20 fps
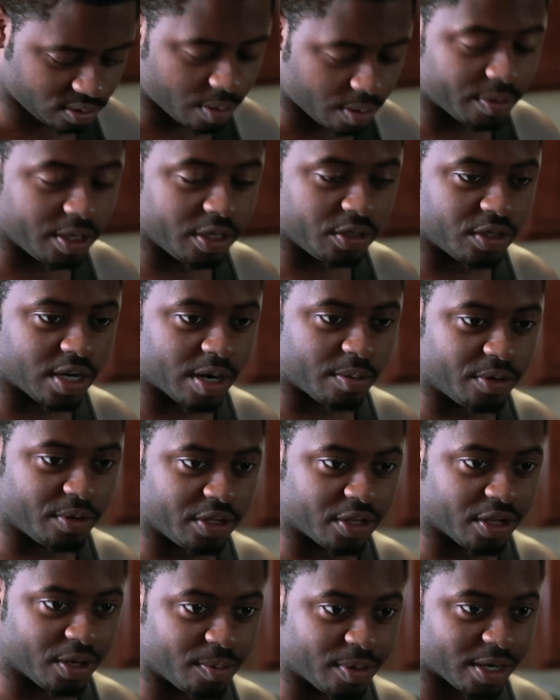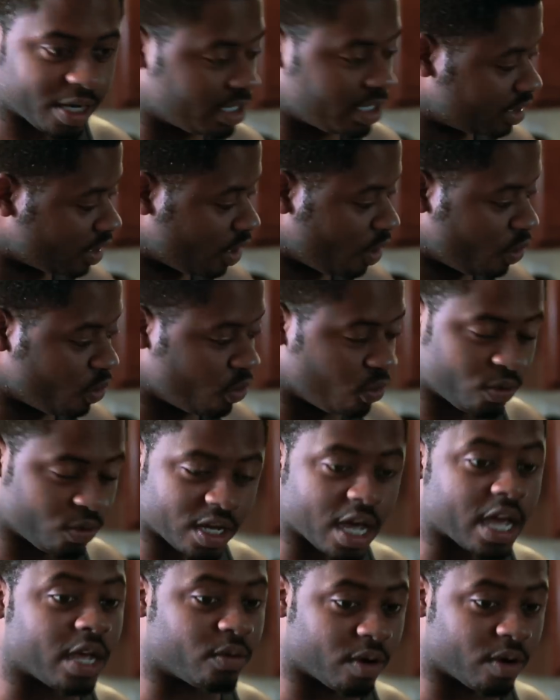I'm gonna need you not breathe all my. It's a whole cake